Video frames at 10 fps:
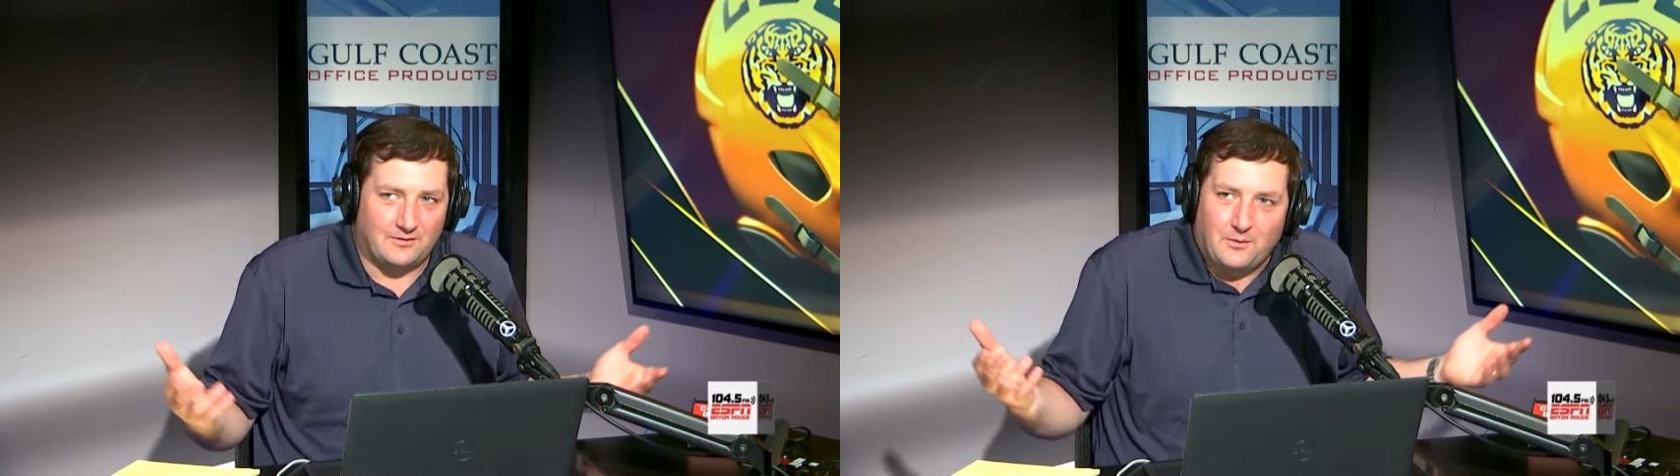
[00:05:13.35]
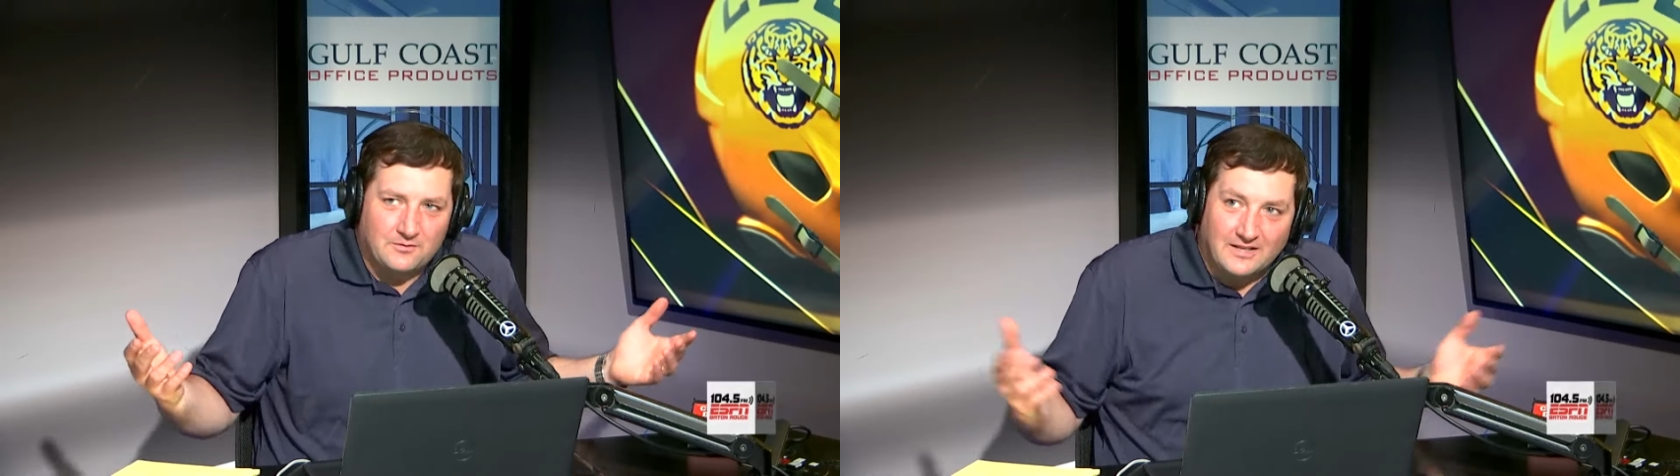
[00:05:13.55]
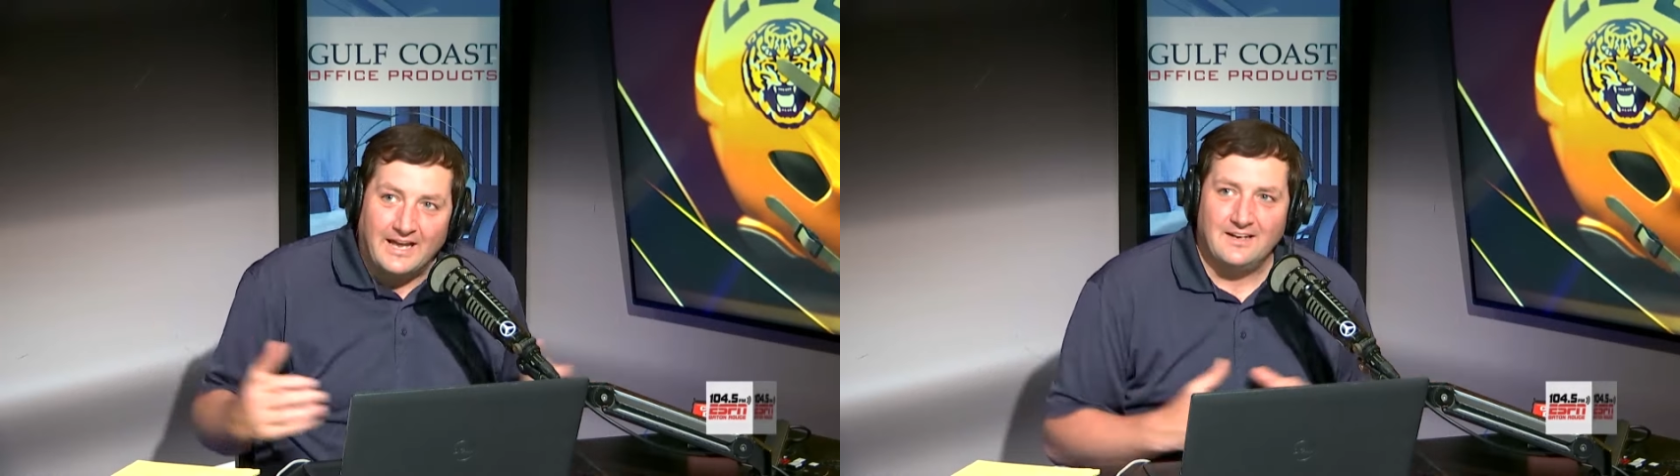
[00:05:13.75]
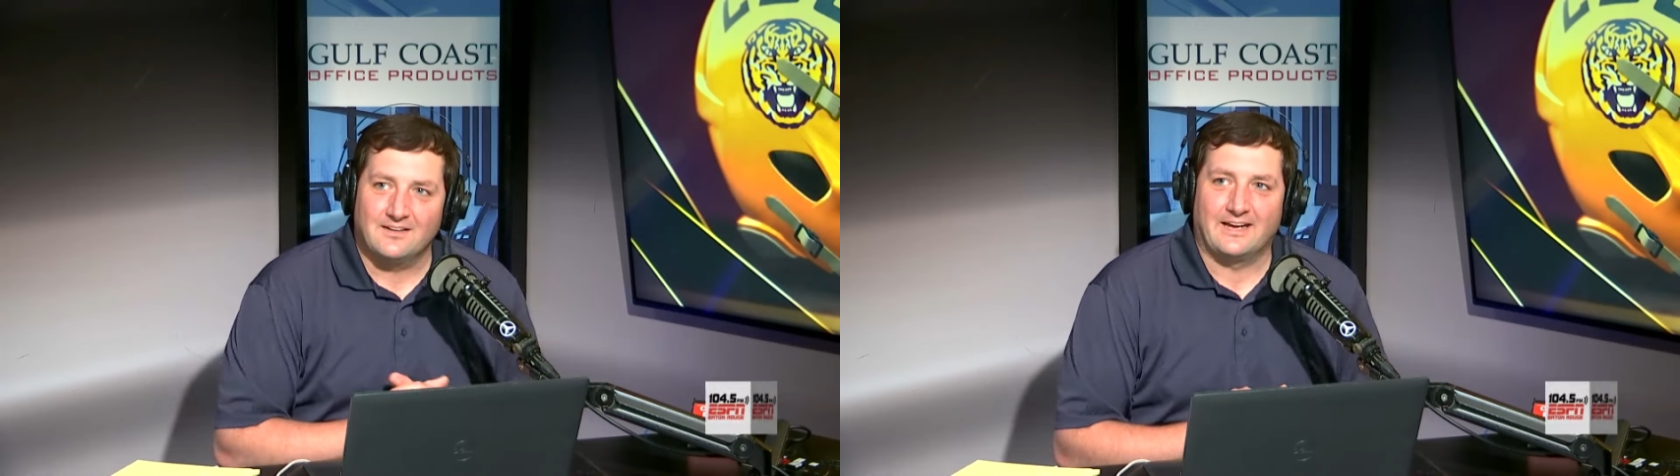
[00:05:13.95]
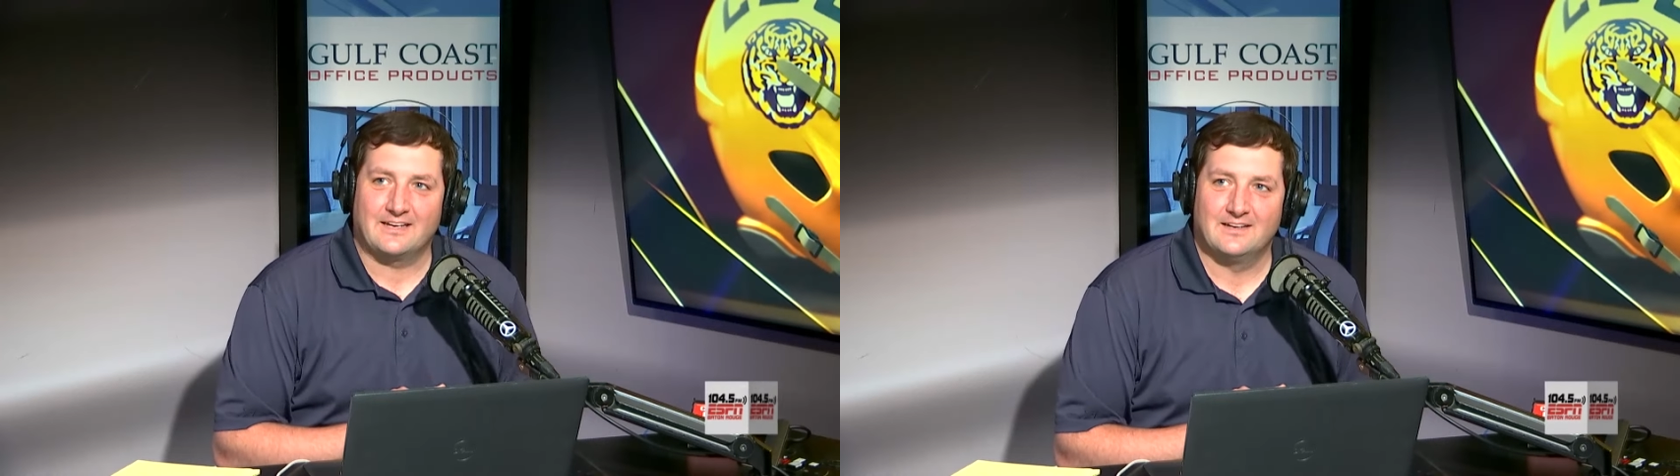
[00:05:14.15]
See what I'm saying?
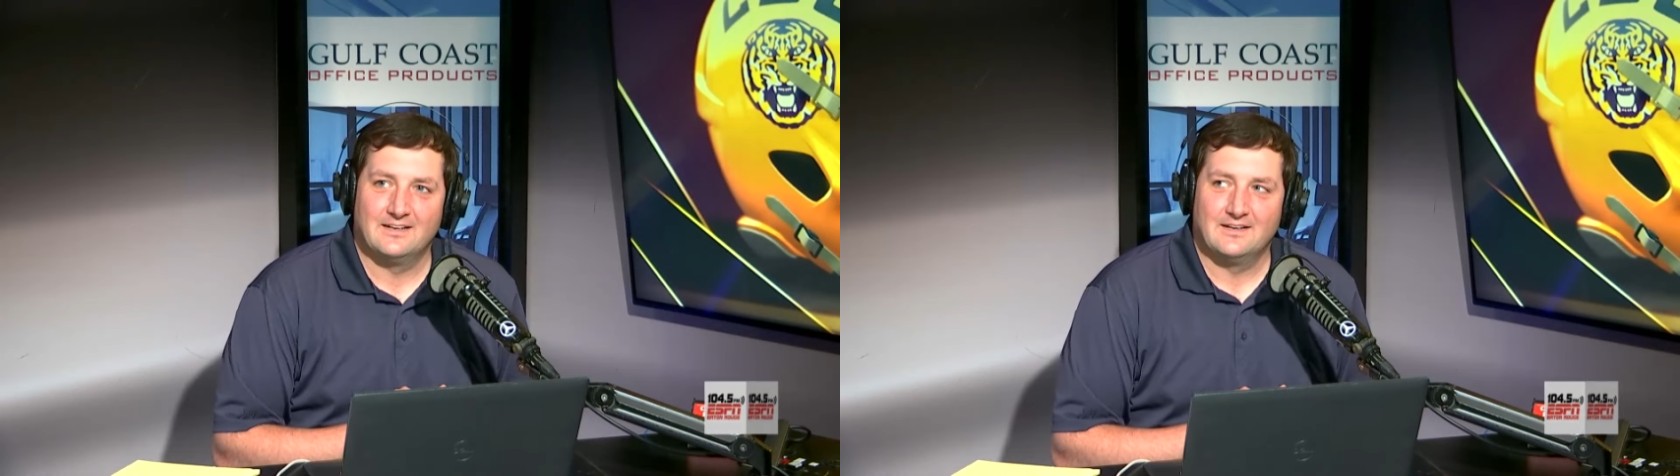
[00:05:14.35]
Like,